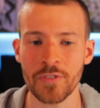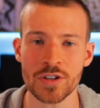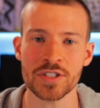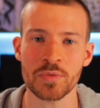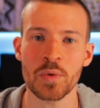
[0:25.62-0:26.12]

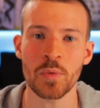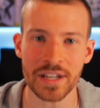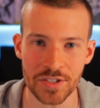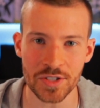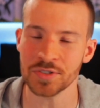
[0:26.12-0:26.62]
first thing we
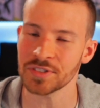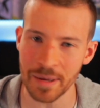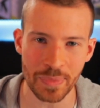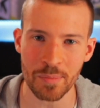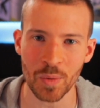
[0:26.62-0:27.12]
wanna do,
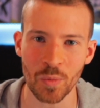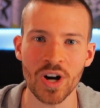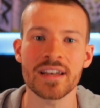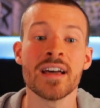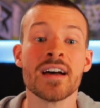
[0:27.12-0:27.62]
step number
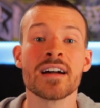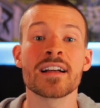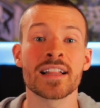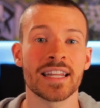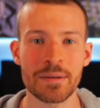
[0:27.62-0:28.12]
1,
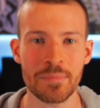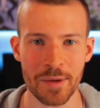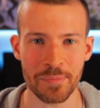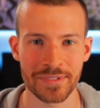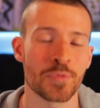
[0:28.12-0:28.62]
clean them
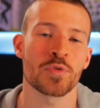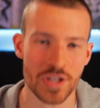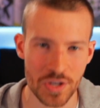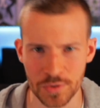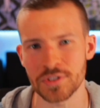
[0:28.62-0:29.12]
up through
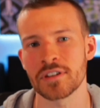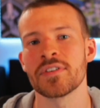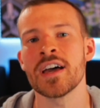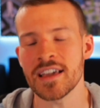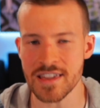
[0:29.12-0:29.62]
the use
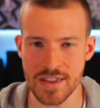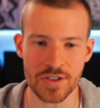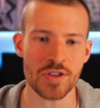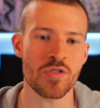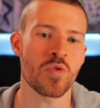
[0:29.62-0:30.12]
of
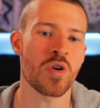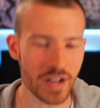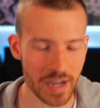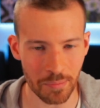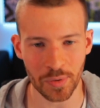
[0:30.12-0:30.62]
EQ,
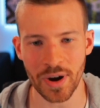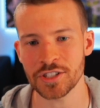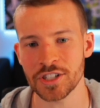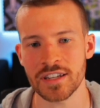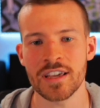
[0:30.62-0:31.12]

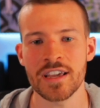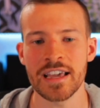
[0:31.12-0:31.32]
compression.